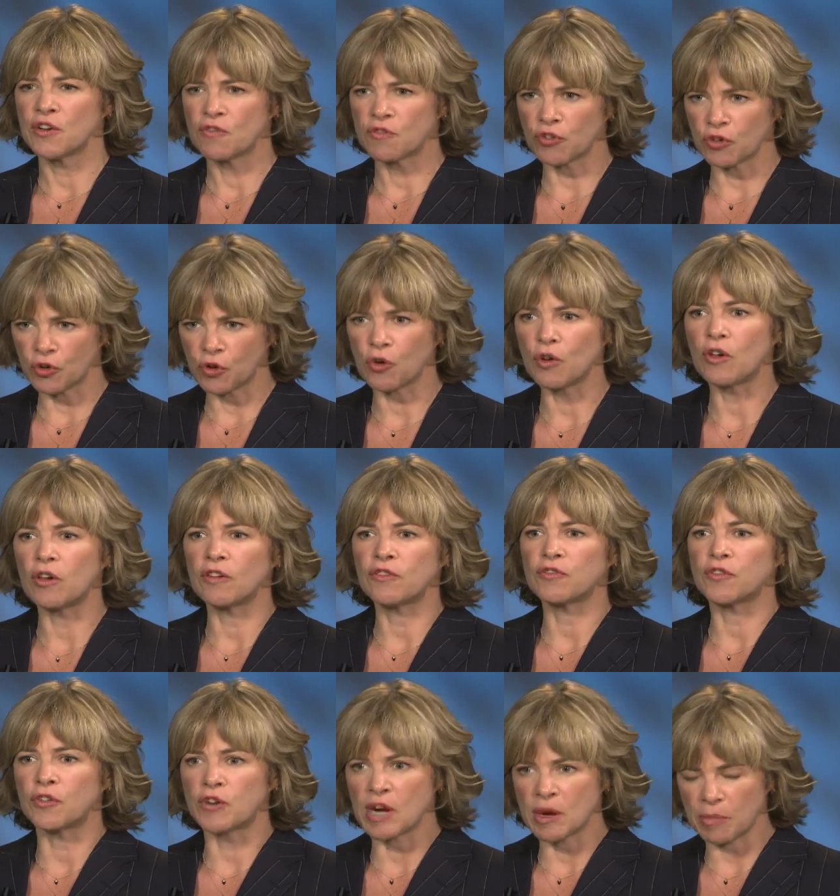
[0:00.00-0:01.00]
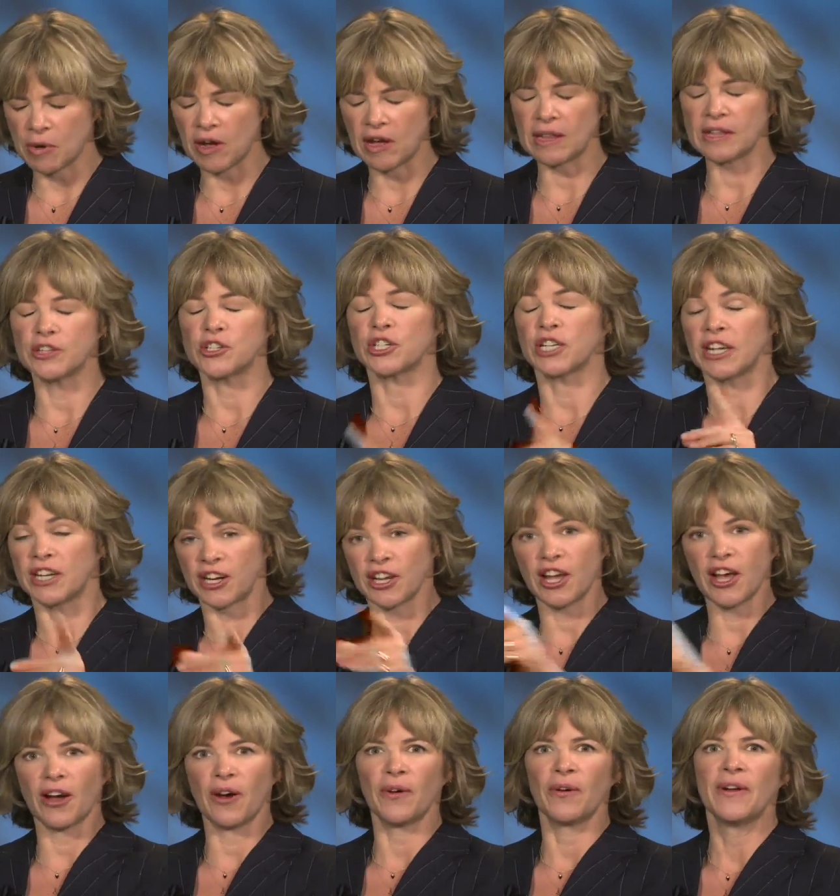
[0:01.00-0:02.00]
for a call for an apology. Here
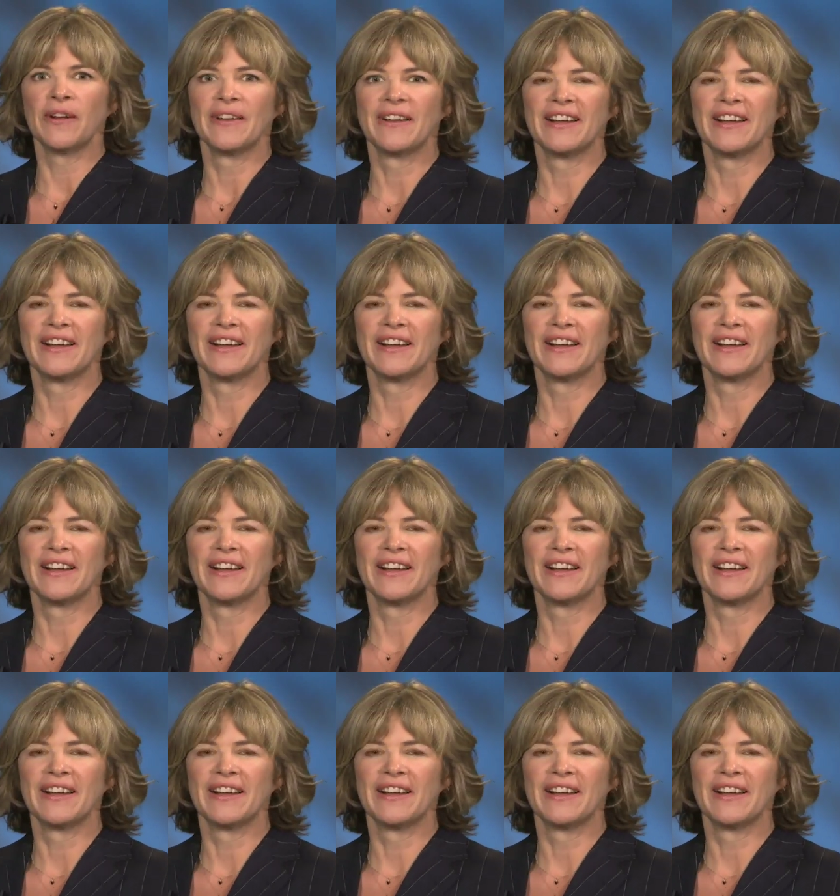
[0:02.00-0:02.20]
you go.